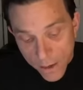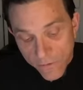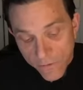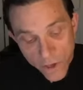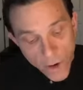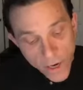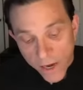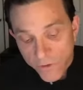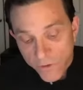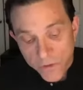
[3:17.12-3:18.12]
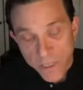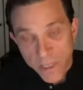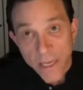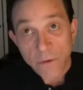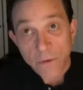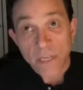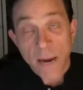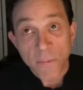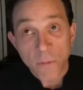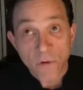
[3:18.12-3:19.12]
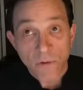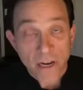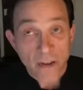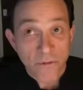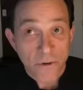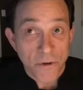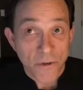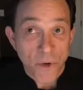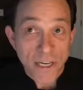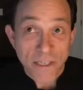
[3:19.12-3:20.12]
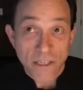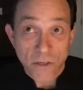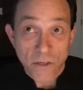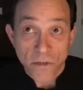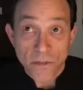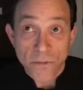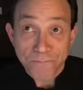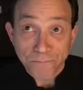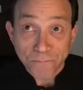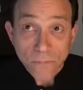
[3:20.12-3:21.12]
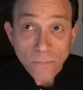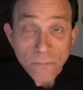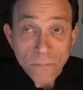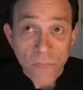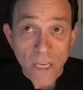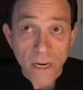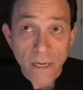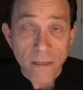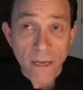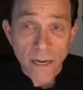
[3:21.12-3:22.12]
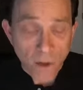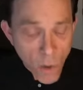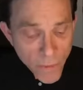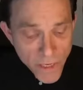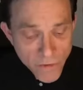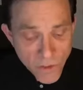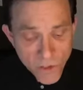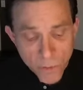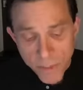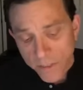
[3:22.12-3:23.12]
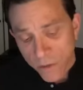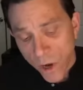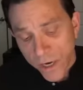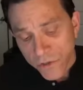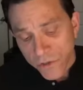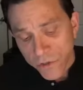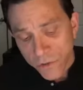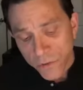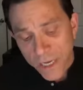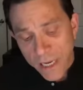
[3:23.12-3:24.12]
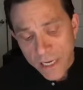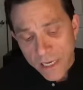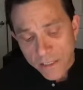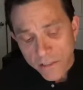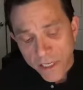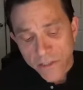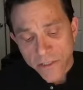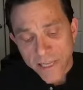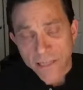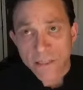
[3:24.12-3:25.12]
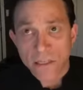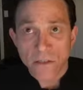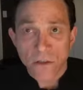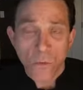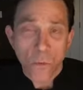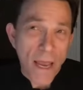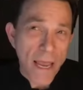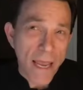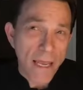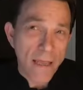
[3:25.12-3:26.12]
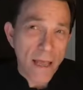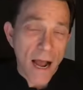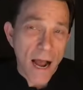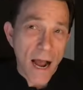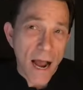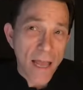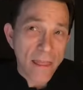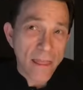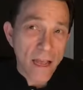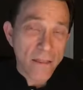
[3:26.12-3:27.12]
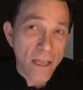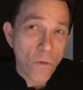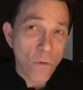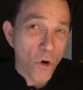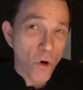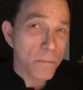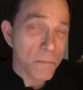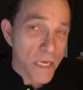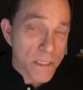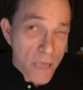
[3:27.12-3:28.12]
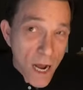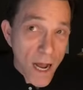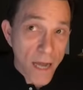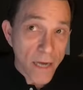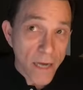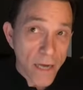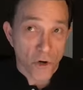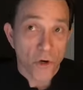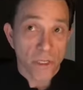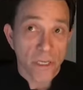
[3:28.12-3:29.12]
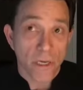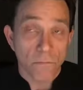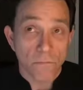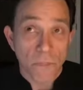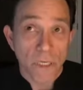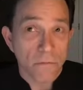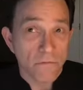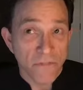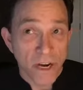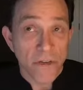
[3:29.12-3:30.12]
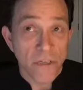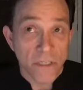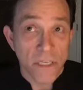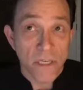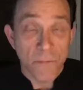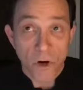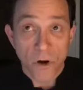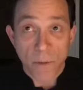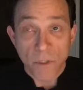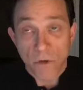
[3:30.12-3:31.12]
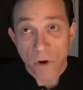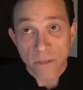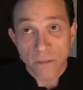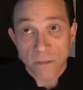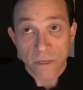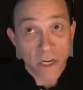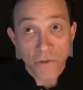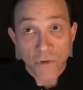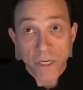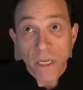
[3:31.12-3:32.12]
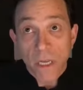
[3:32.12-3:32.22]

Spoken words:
Even though I loved UCLA, it was time to move on after 26 years. And I opened the institute because I wanted to teach dentists the way I thought they weren't being taught currently in various CE programs across the country.